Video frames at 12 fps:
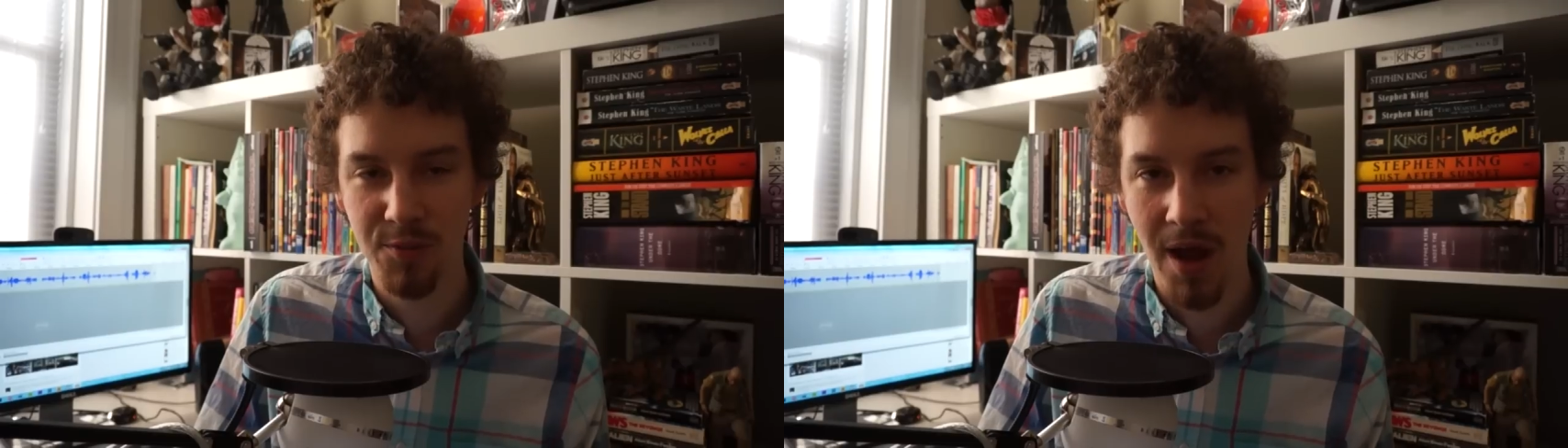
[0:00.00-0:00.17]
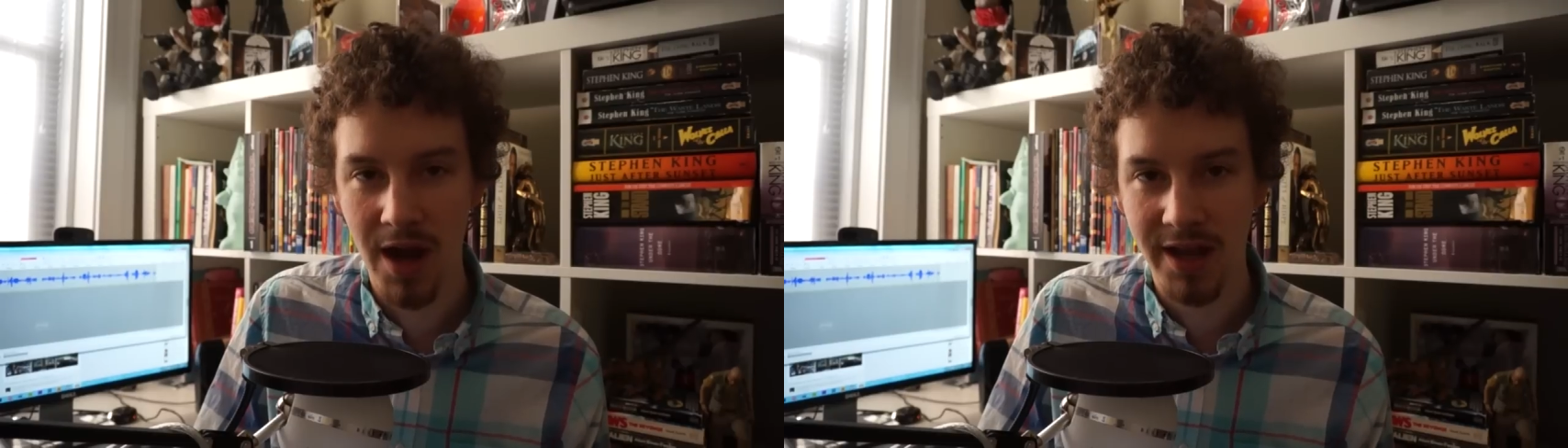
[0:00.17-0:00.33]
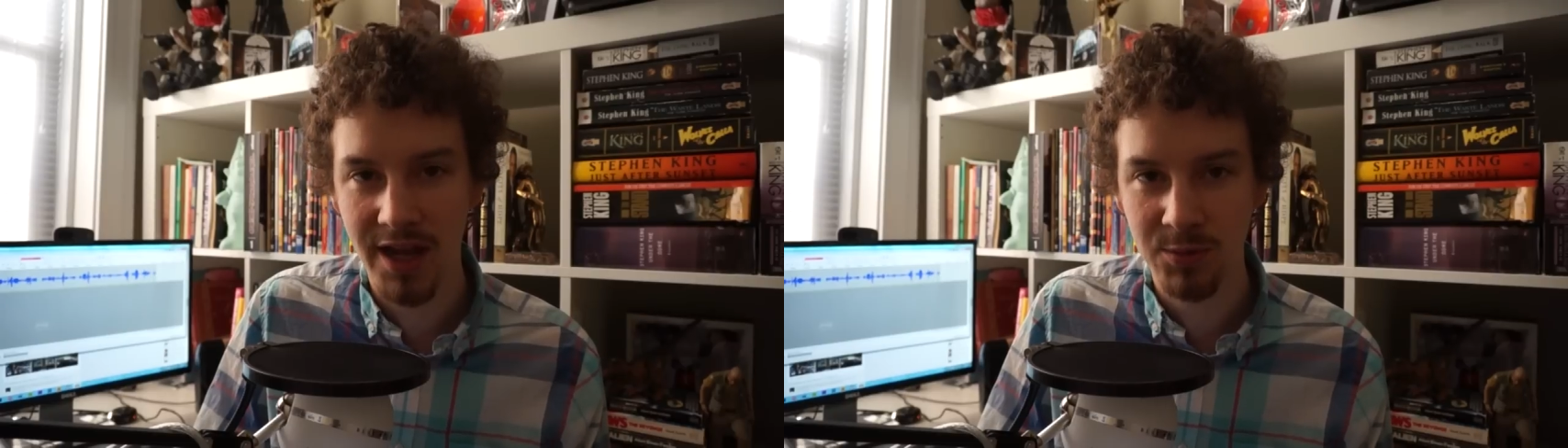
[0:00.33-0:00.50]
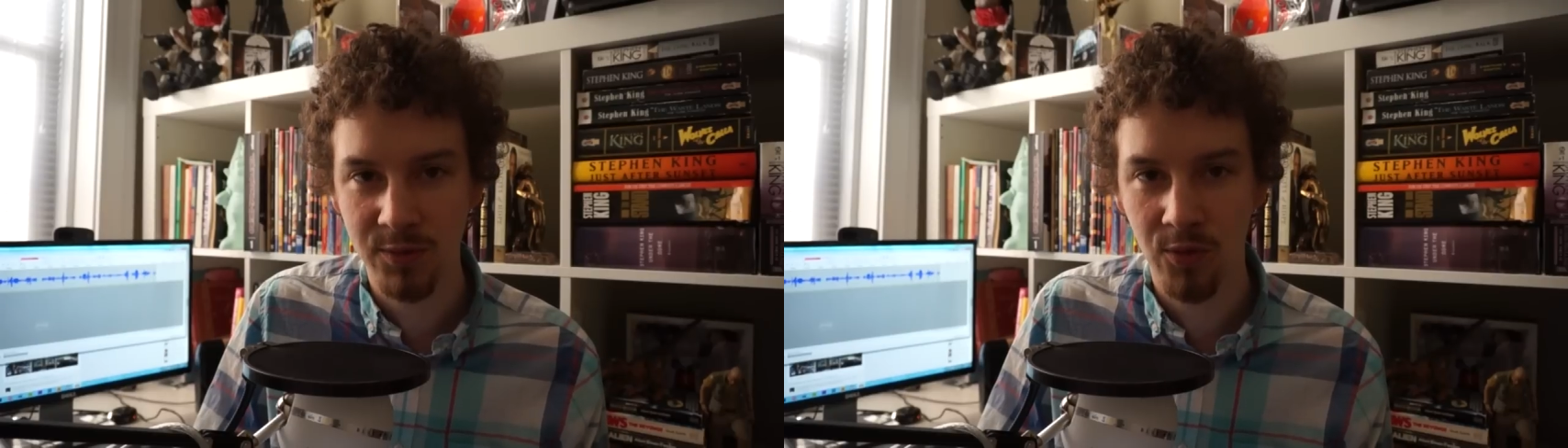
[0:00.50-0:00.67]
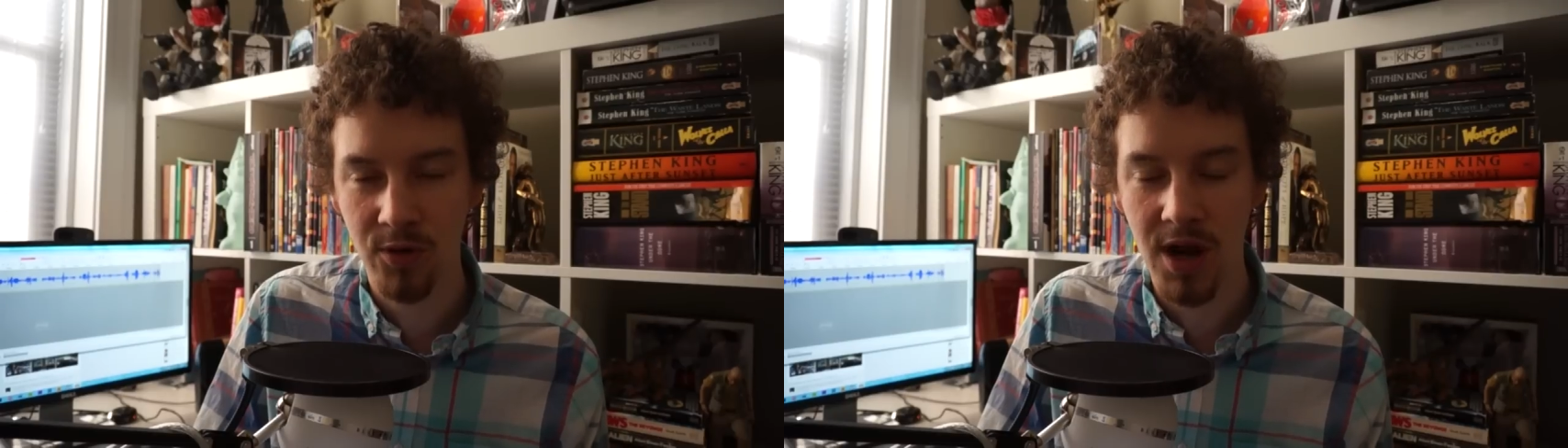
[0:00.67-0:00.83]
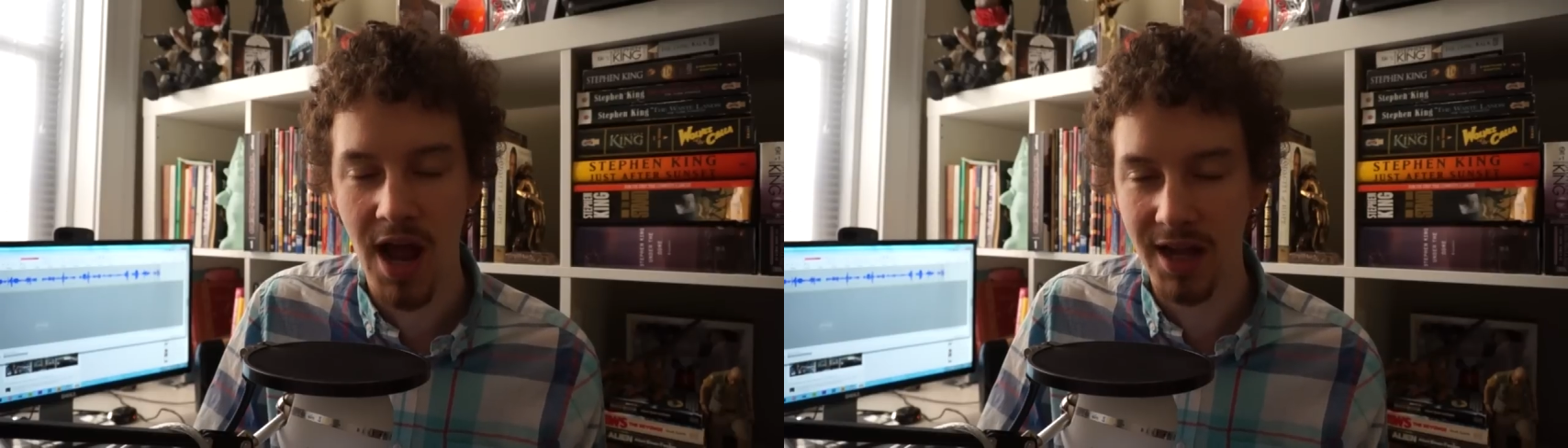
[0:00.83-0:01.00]
podcast
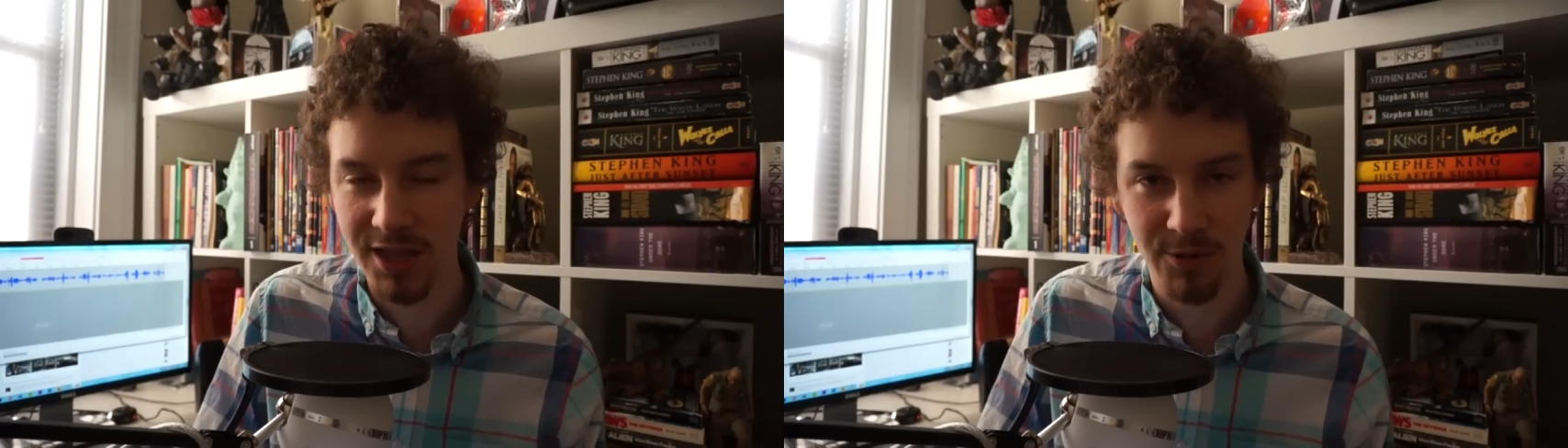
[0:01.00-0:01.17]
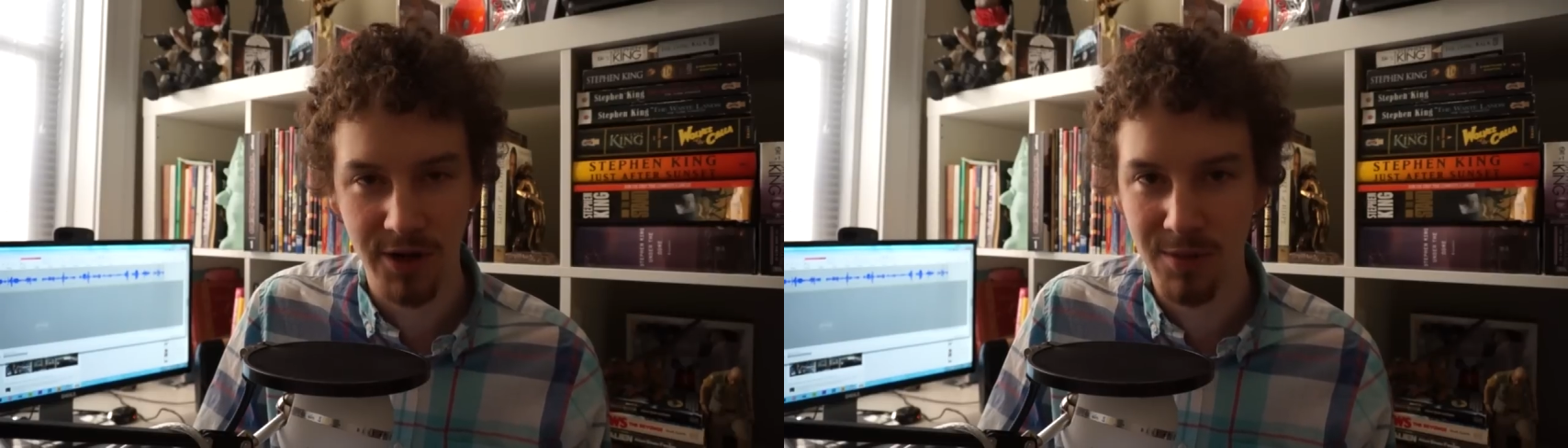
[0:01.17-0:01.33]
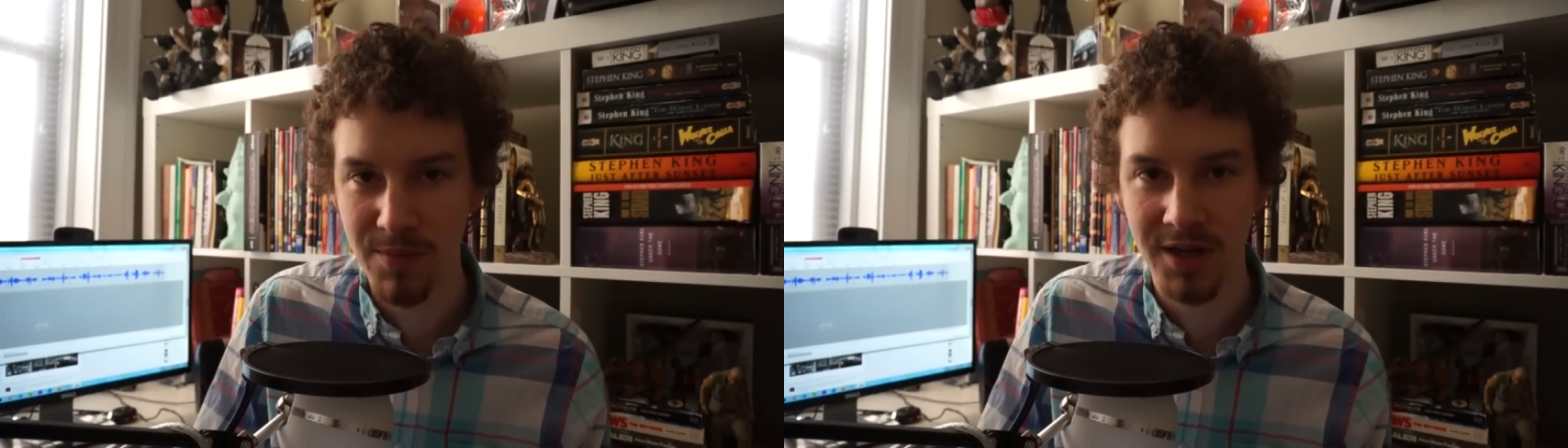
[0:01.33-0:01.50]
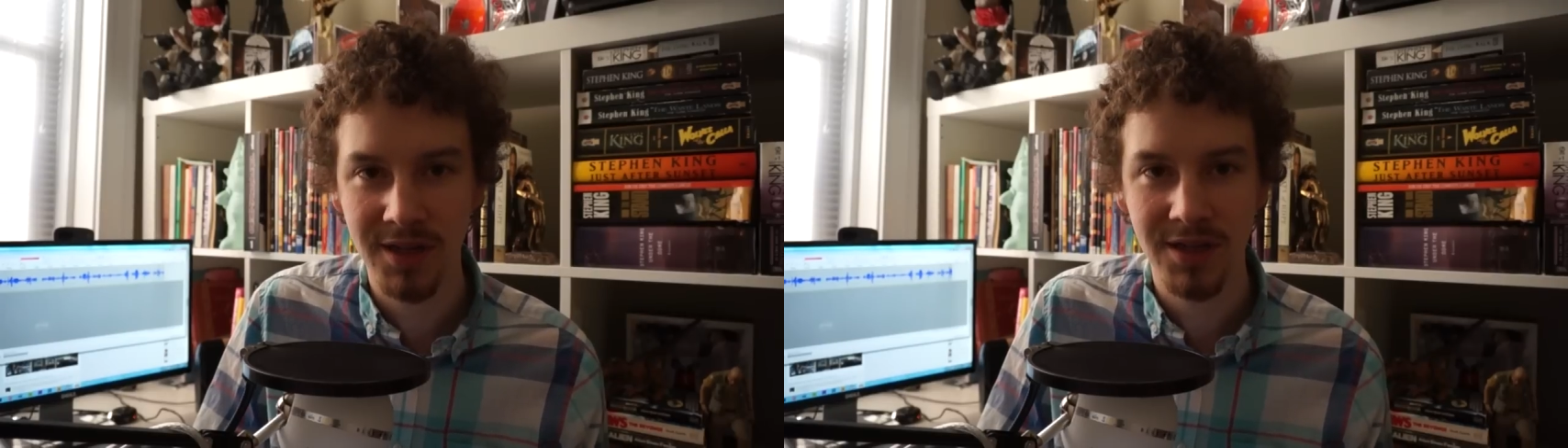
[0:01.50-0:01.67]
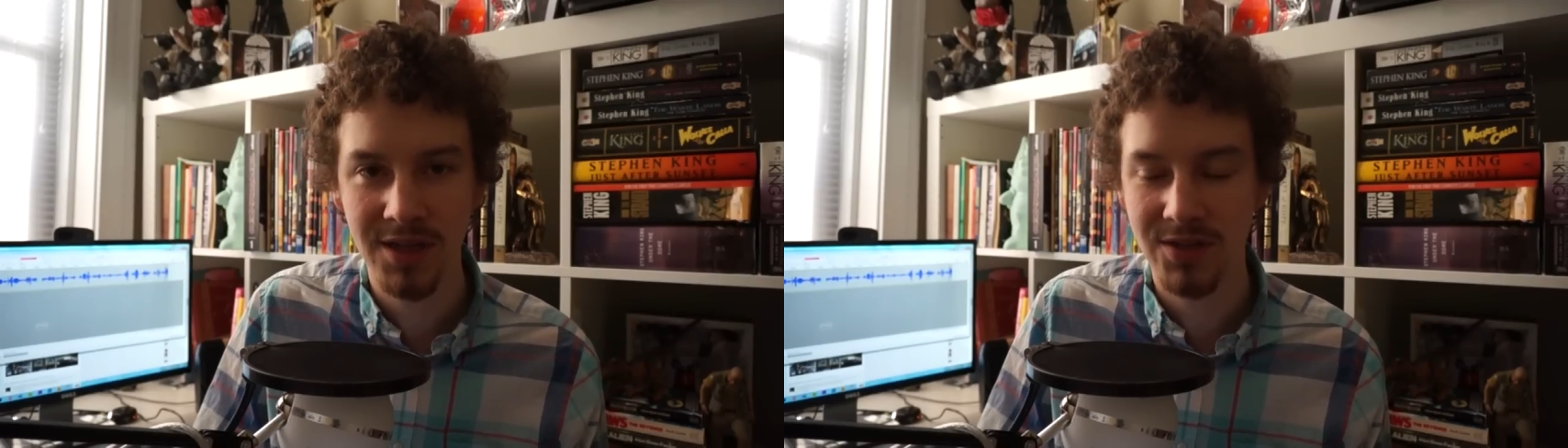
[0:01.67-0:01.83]
before, I highly recommend it.